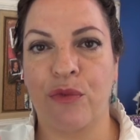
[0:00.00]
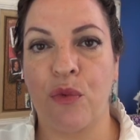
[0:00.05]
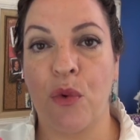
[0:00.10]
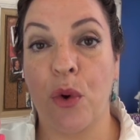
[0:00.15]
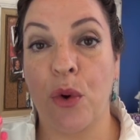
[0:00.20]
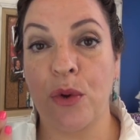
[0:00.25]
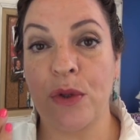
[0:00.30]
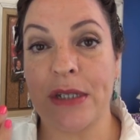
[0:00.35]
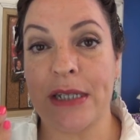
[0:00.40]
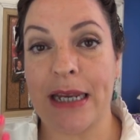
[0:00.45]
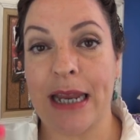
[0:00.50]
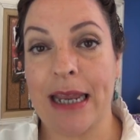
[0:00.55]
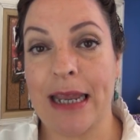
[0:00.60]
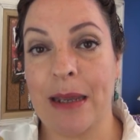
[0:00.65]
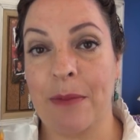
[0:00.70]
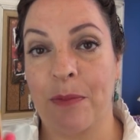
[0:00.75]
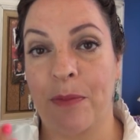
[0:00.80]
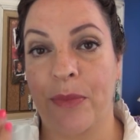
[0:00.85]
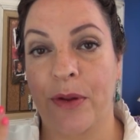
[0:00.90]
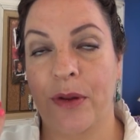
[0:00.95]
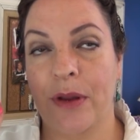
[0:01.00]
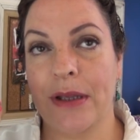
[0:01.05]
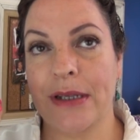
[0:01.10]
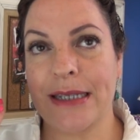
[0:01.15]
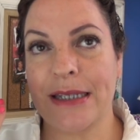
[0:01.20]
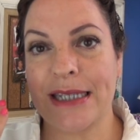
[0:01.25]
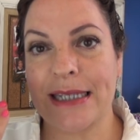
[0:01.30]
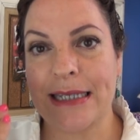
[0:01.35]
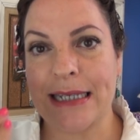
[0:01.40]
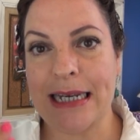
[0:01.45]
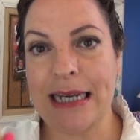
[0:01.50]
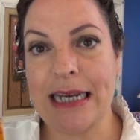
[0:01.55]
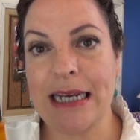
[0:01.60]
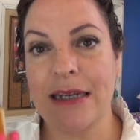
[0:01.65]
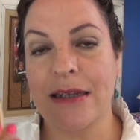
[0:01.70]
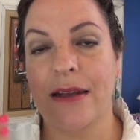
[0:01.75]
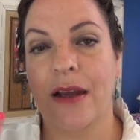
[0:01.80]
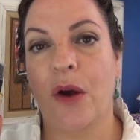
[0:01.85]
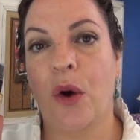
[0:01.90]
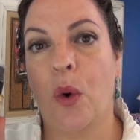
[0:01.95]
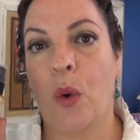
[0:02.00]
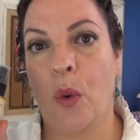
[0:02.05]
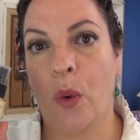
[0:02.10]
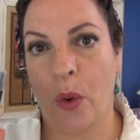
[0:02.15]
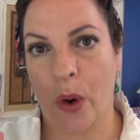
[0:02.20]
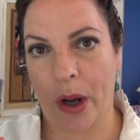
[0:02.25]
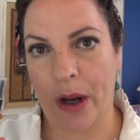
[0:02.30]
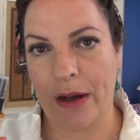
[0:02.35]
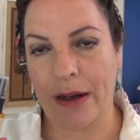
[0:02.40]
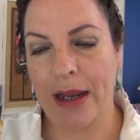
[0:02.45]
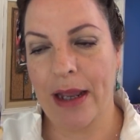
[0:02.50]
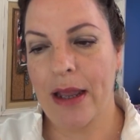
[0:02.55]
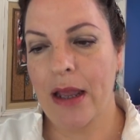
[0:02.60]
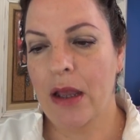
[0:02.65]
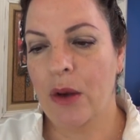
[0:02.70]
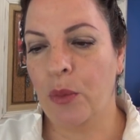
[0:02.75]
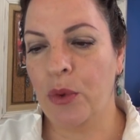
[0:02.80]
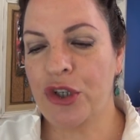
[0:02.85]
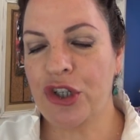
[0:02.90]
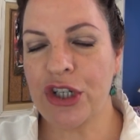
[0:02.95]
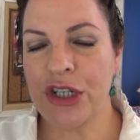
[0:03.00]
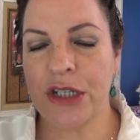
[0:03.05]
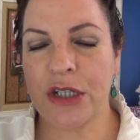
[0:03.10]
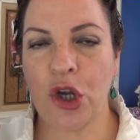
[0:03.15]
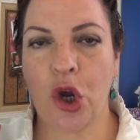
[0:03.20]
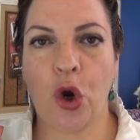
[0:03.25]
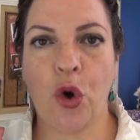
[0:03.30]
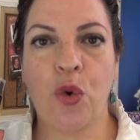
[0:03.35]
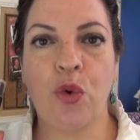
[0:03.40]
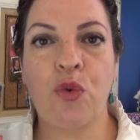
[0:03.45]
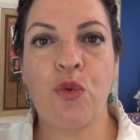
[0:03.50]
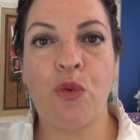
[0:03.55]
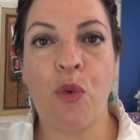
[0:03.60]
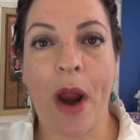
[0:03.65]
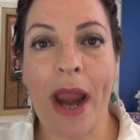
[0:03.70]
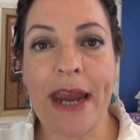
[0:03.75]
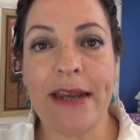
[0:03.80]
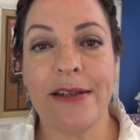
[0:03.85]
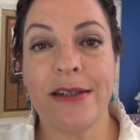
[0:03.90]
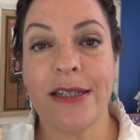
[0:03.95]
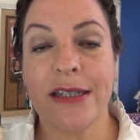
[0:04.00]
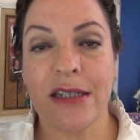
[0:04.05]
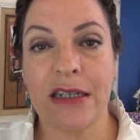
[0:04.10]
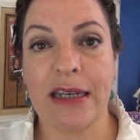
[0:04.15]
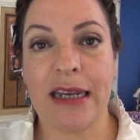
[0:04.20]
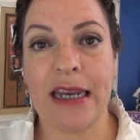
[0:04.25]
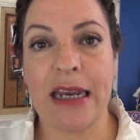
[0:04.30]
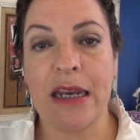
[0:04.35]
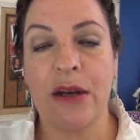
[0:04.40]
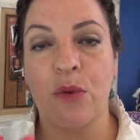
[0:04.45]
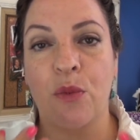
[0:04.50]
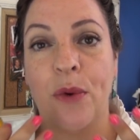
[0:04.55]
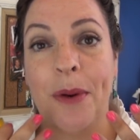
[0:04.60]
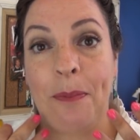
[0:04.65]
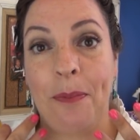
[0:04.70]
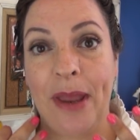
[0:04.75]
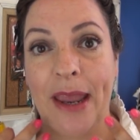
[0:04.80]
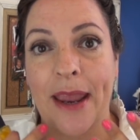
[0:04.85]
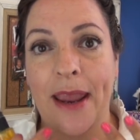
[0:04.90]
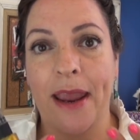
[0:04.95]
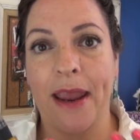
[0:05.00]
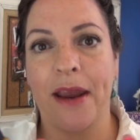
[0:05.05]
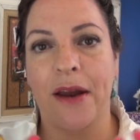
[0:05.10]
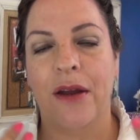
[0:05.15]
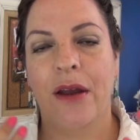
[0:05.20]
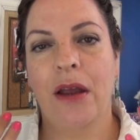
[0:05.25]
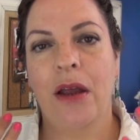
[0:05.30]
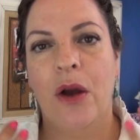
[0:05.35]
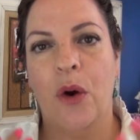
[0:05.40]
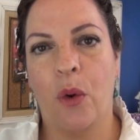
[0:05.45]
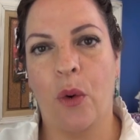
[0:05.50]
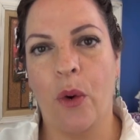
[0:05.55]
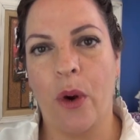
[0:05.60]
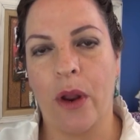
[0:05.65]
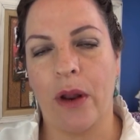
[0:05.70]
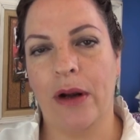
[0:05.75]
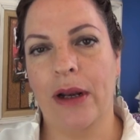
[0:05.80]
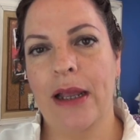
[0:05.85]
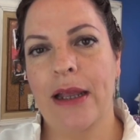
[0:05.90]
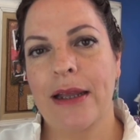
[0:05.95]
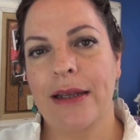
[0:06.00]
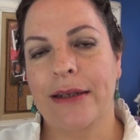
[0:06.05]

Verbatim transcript: Rosehip seed oil, which is a great skin repair oil.